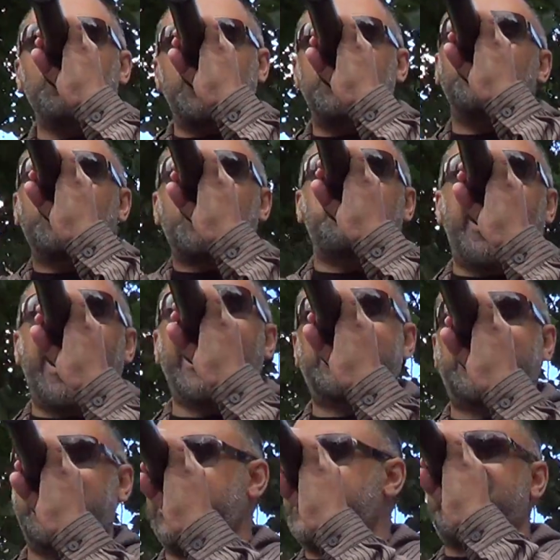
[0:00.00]
look at my
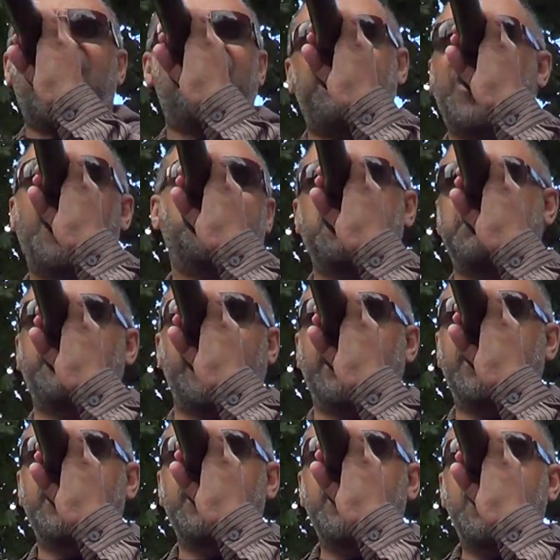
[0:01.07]
accent, it's South London,
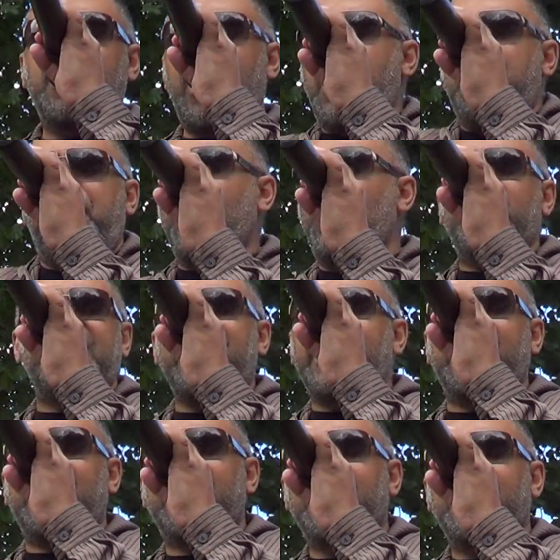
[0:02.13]
mate. I'm born
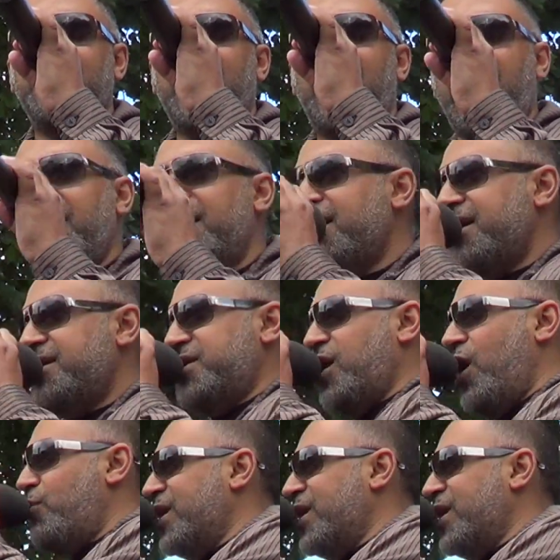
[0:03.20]
here. You know,